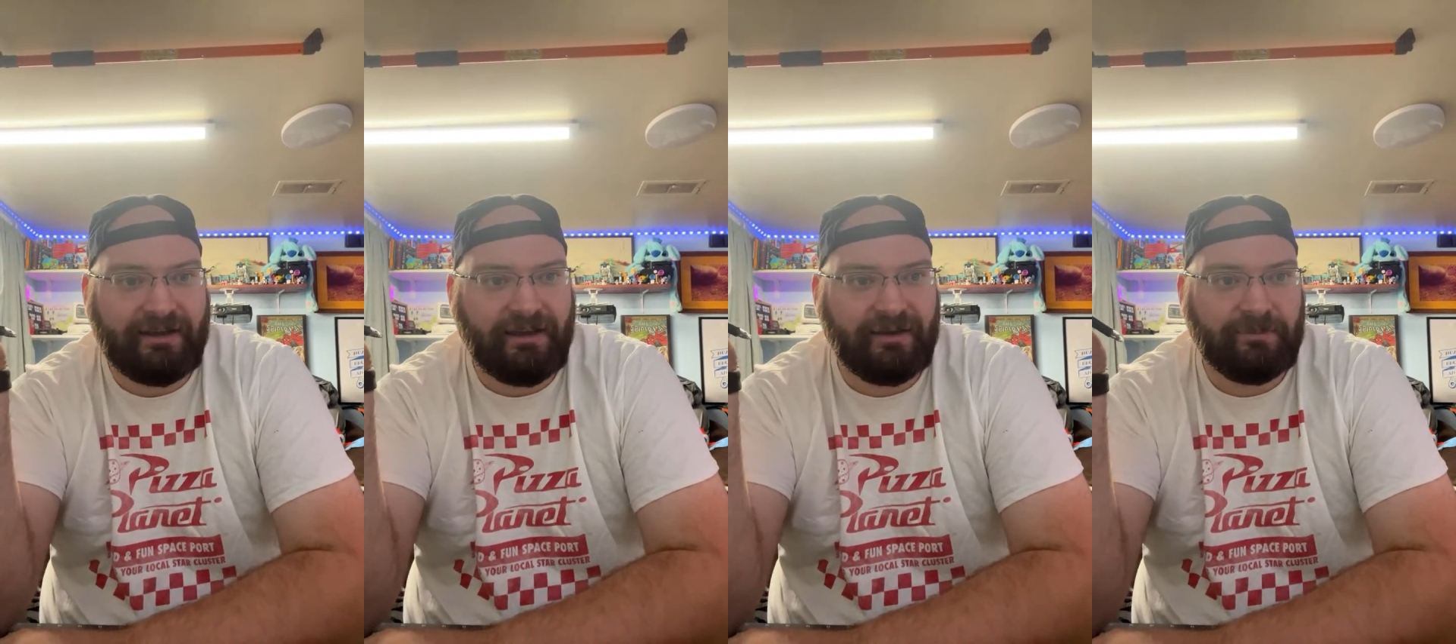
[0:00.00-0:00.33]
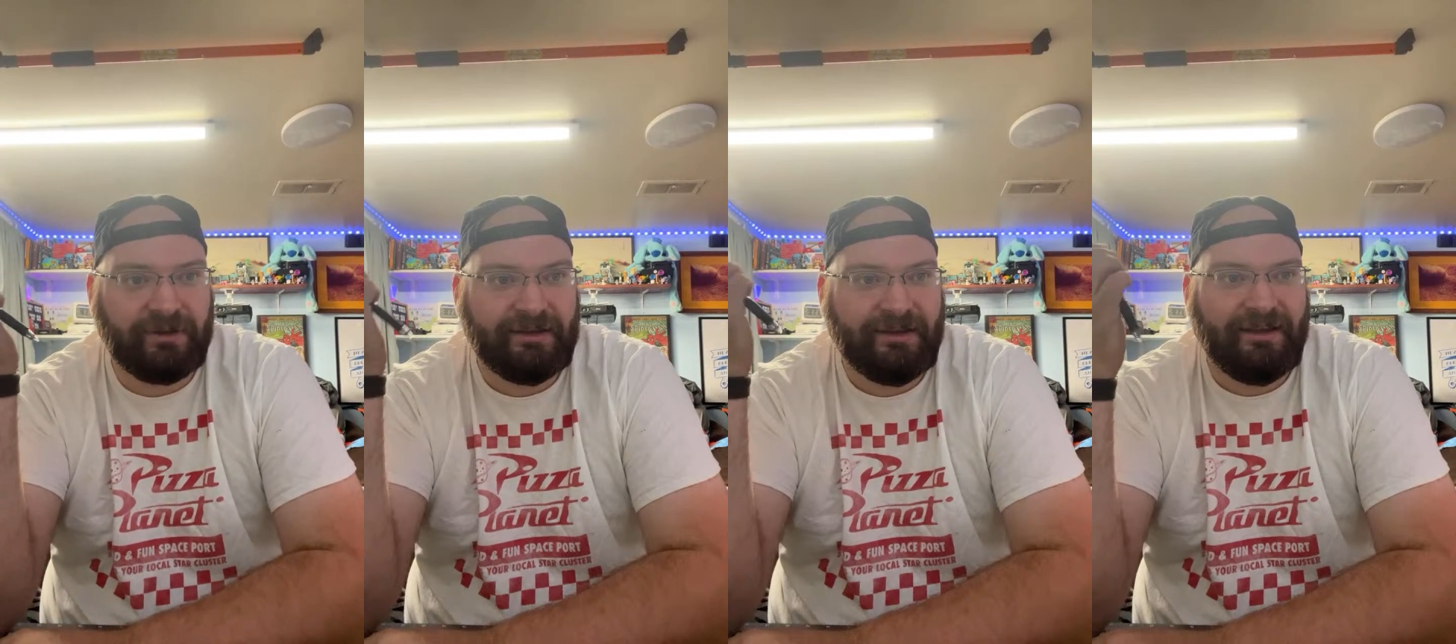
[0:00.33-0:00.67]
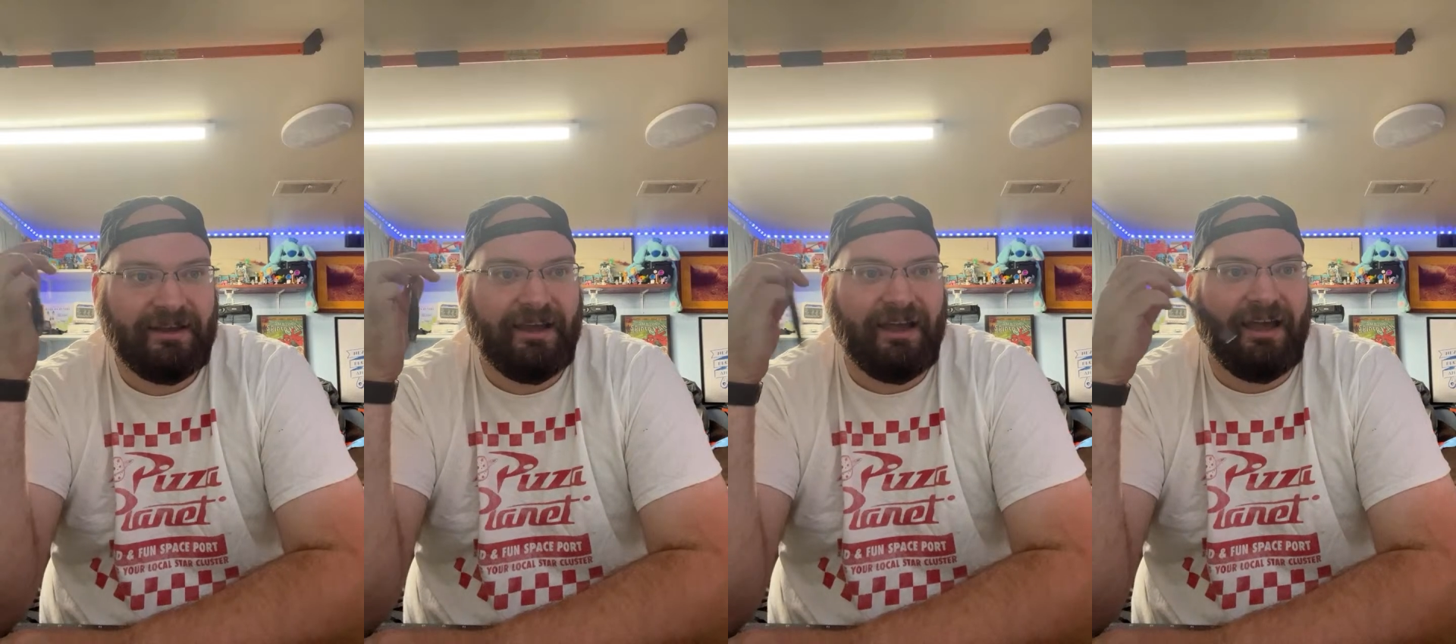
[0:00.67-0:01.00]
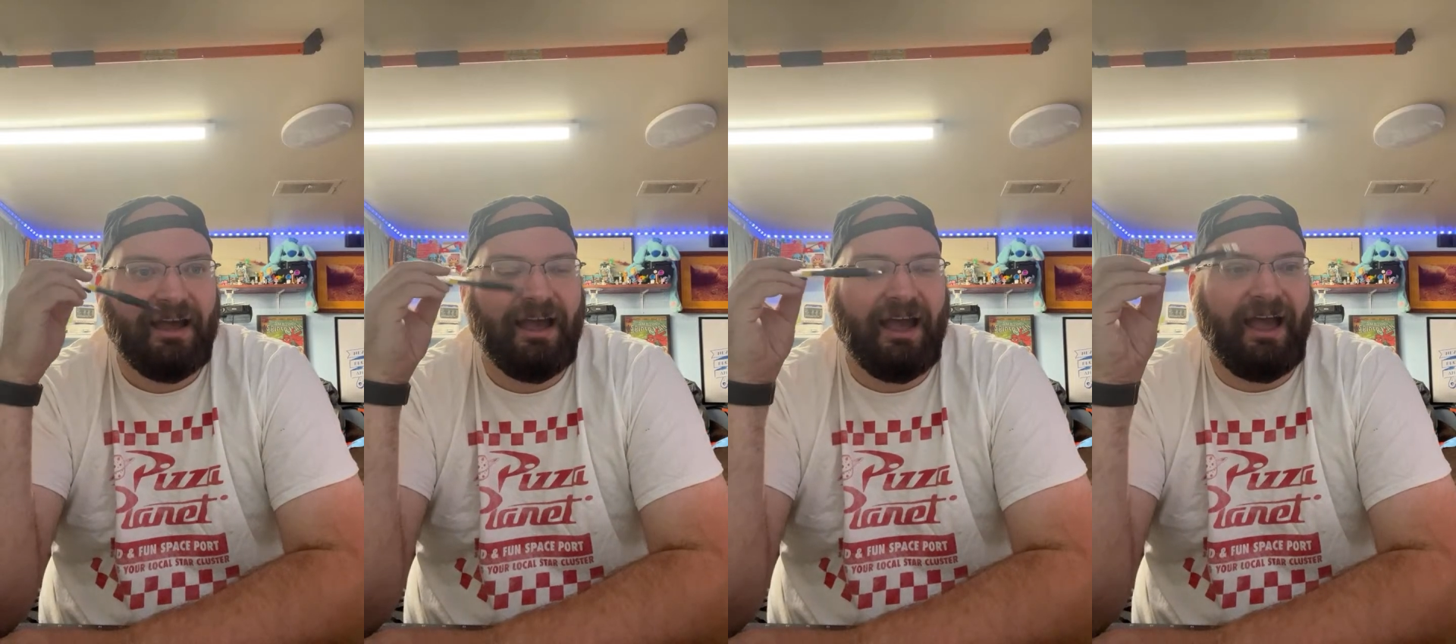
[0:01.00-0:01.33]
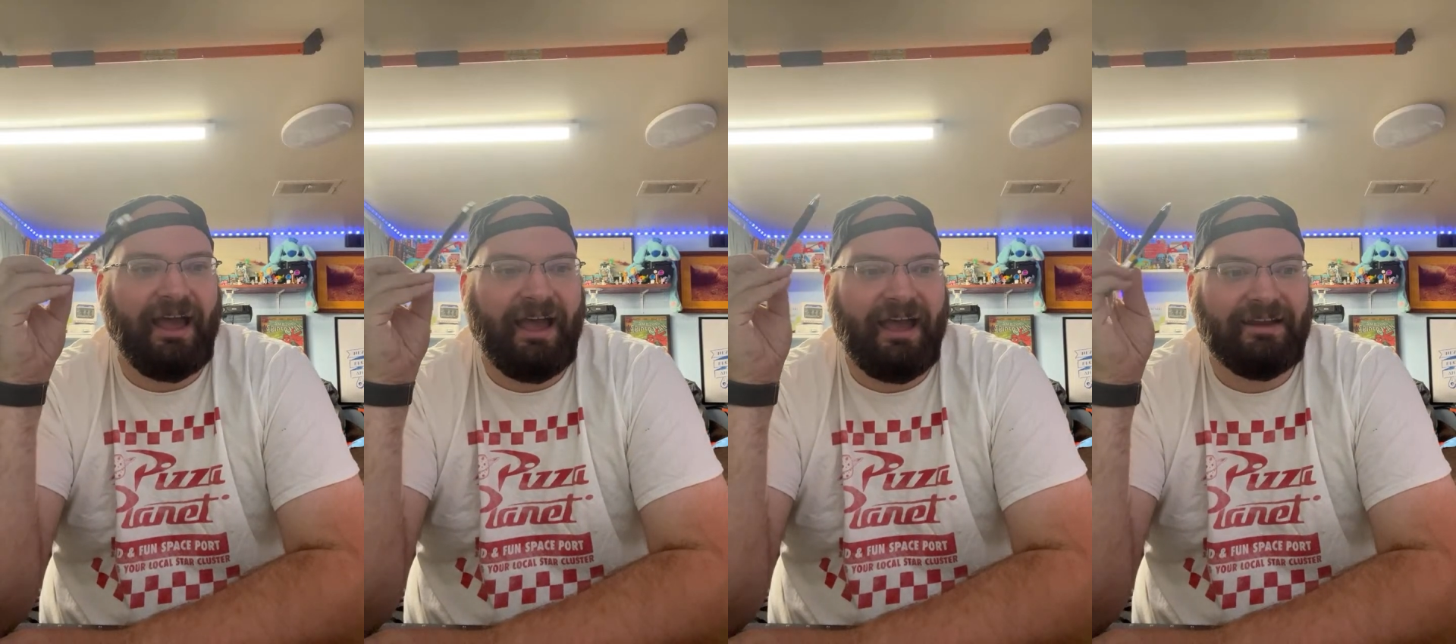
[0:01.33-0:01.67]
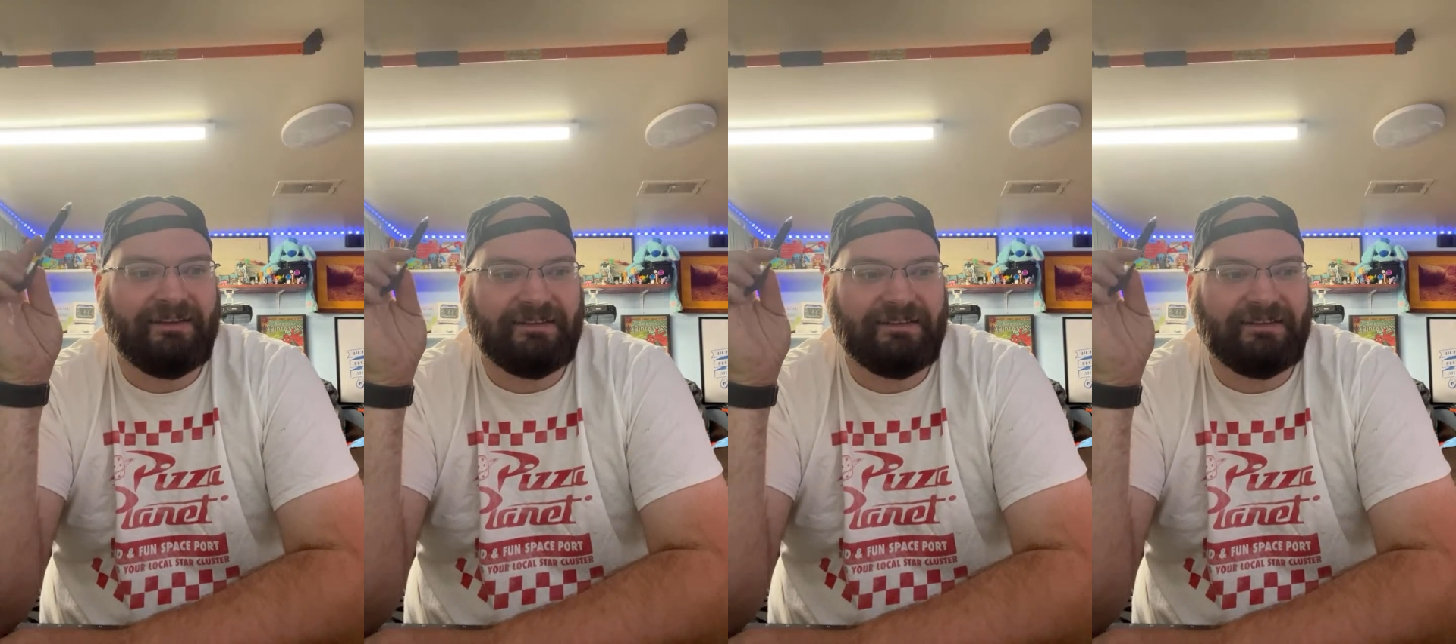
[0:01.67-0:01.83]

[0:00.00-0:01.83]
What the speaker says: up, and